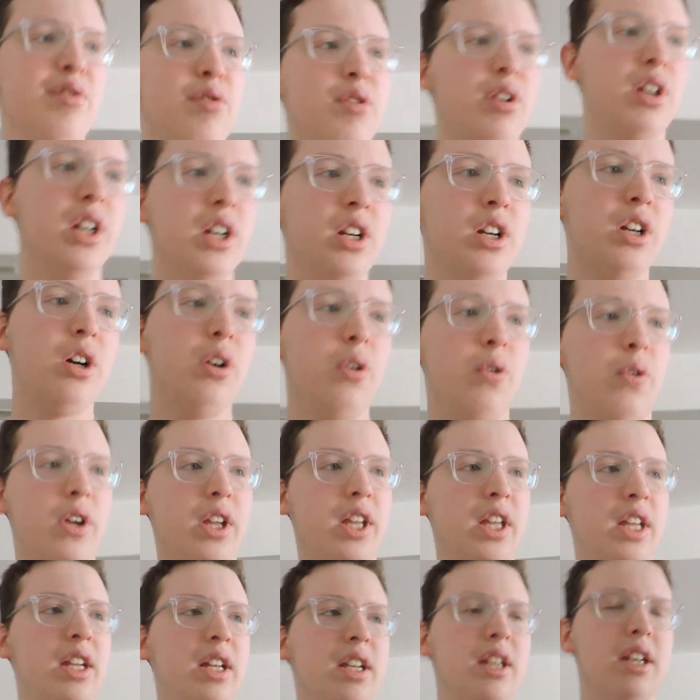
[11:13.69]
We're gonna go
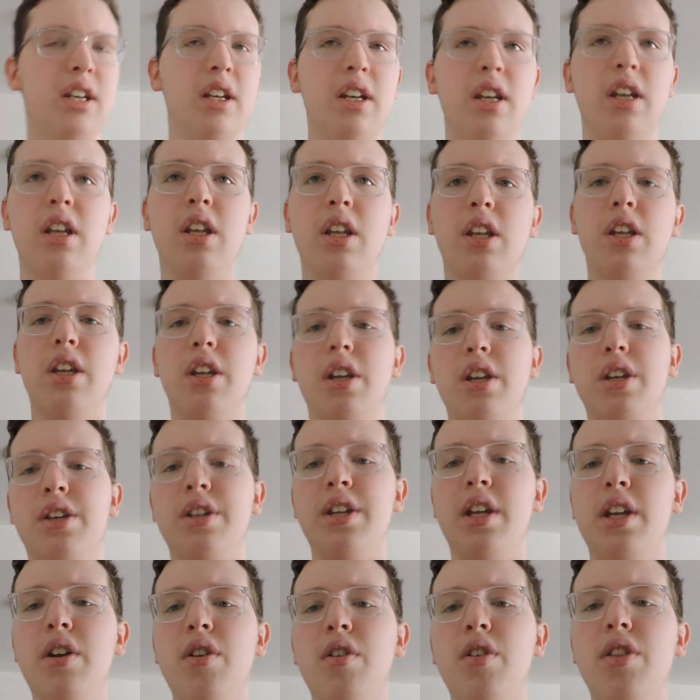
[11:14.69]
eat
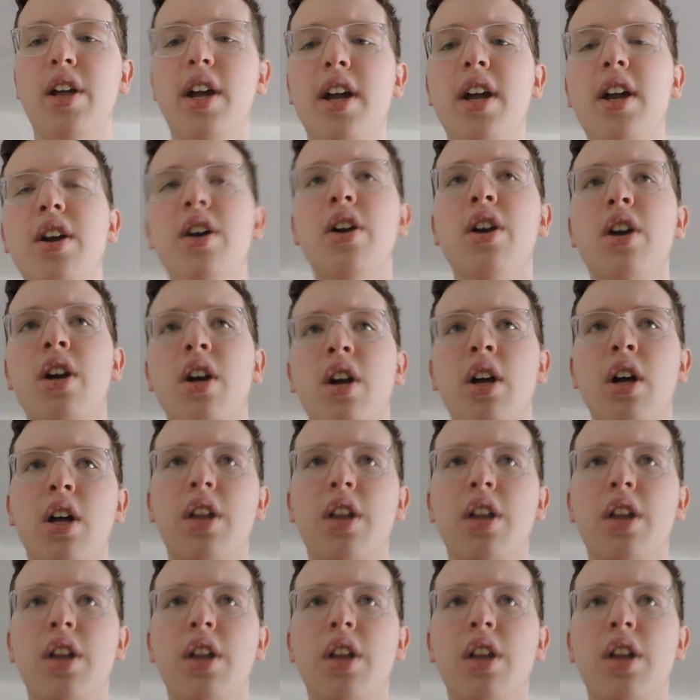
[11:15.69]
dinner there,